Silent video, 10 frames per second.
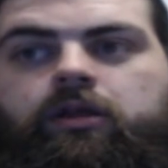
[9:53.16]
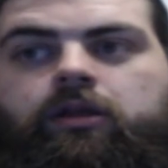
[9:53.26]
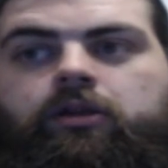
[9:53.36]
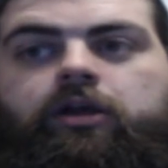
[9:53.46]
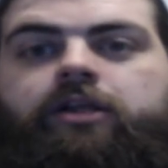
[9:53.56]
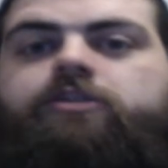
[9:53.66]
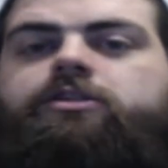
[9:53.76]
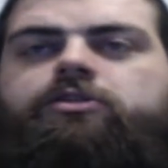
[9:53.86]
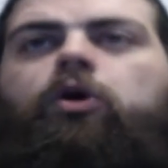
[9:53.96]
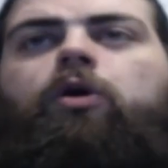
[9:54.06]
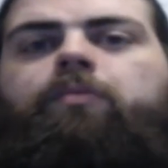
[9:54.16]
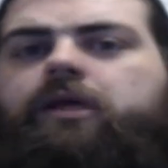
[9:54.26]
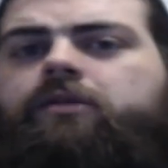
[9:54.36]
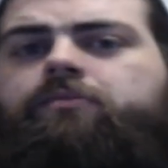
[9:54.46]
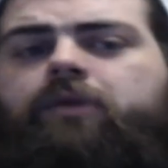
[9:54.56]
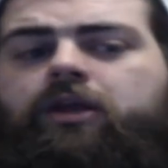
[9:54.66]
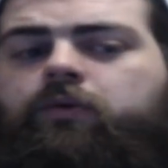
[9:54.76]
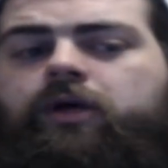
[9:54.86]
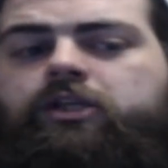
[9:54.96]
Now, this does not mean, by the way,